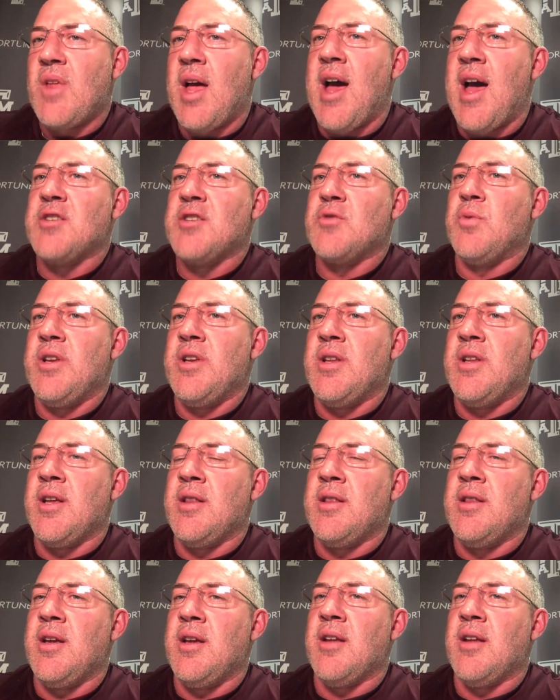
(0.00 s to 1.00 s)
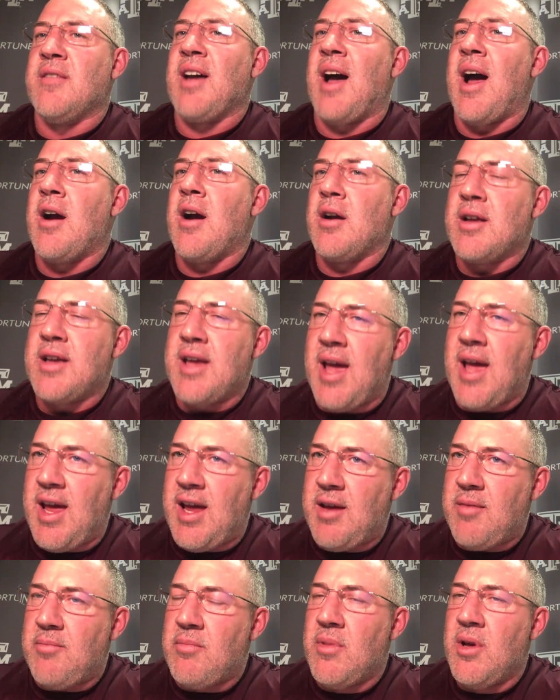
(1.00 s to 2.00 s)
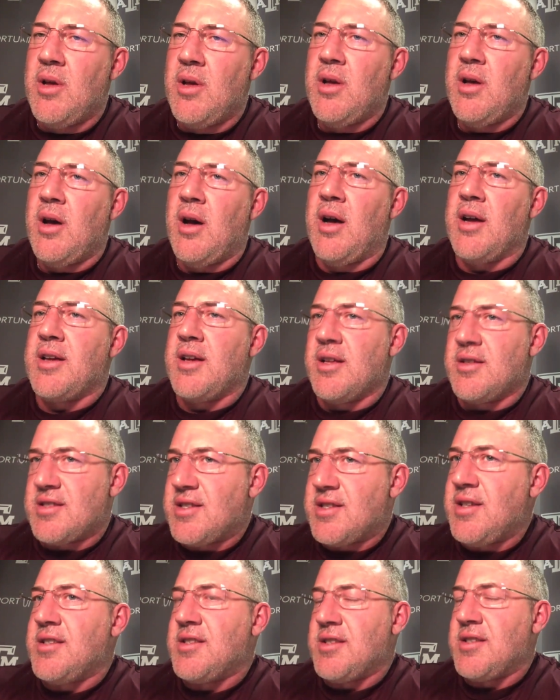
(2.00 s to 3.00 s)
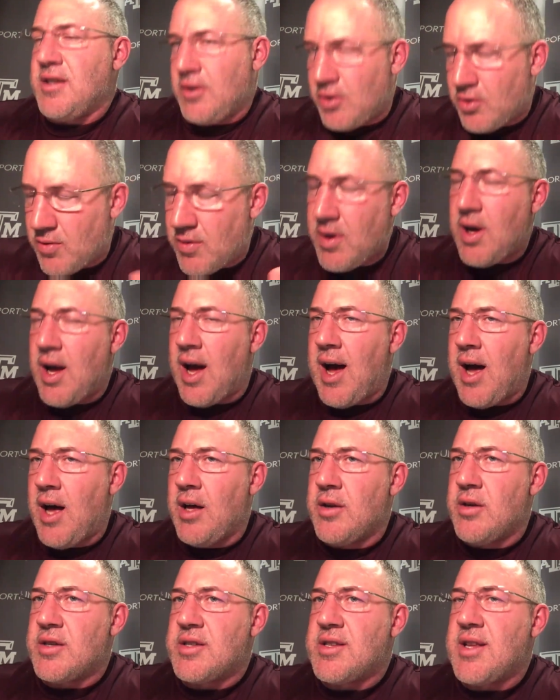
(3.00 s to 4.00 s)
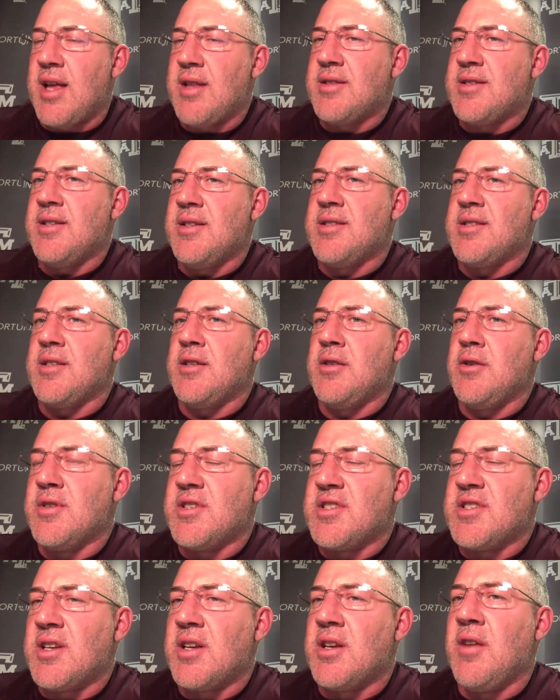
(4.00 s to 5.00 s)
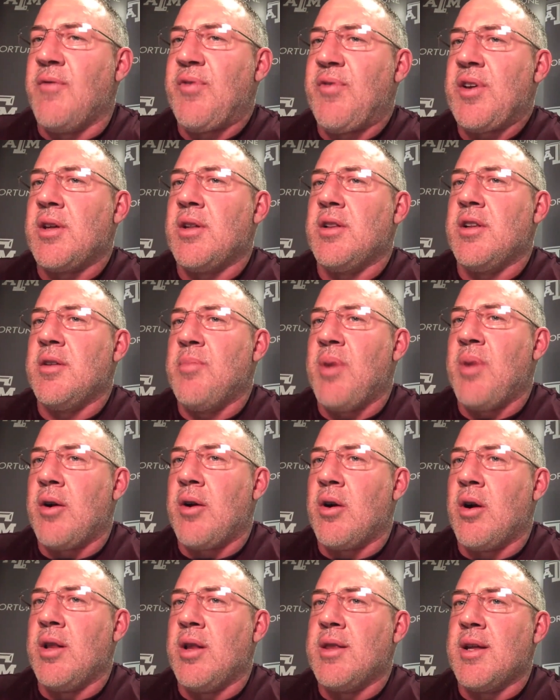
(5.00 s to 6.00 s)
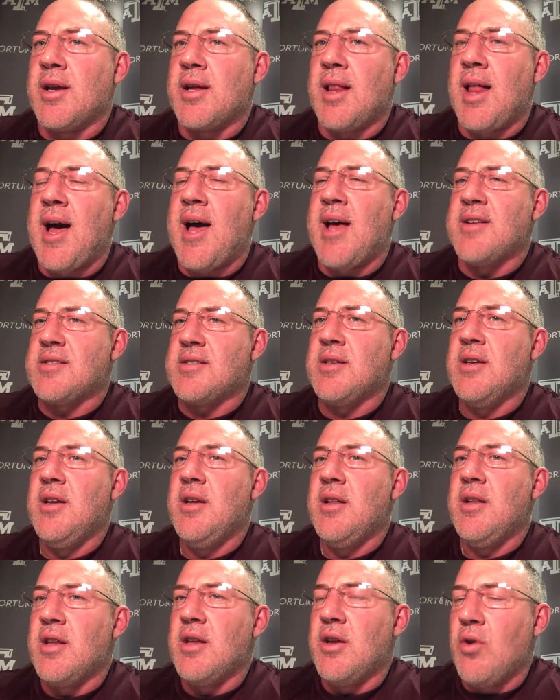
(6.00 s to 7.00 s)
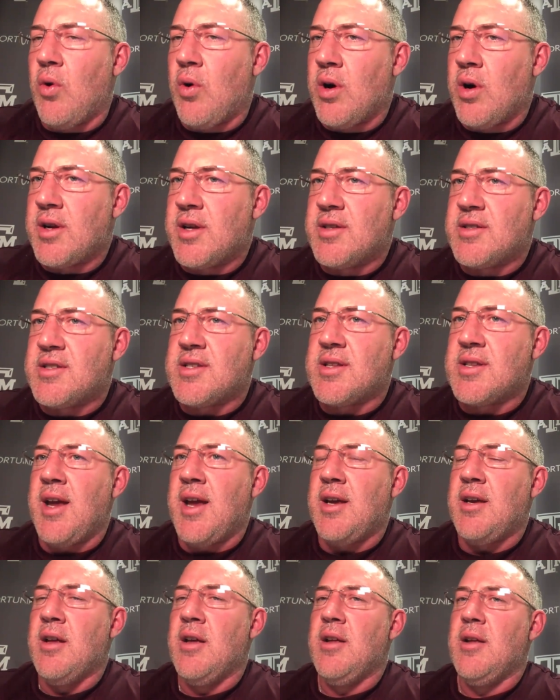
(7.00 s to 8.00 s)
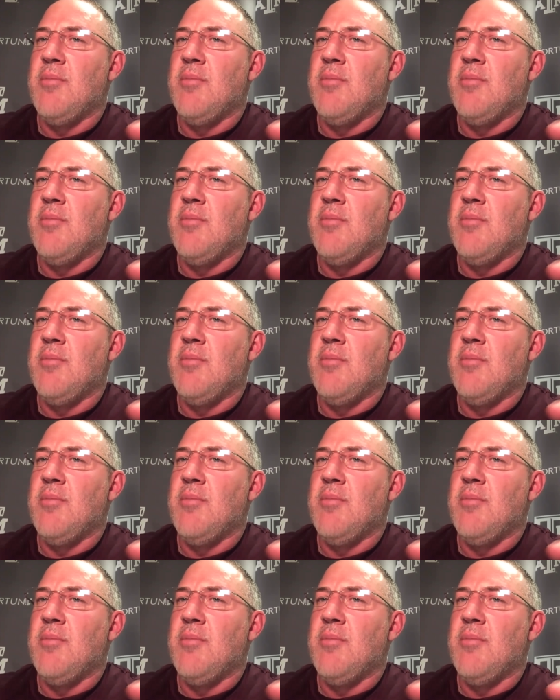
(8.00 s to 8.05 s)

as we did the entire game against TCU. I understand TCU is significantly better on the glass than Oregon State,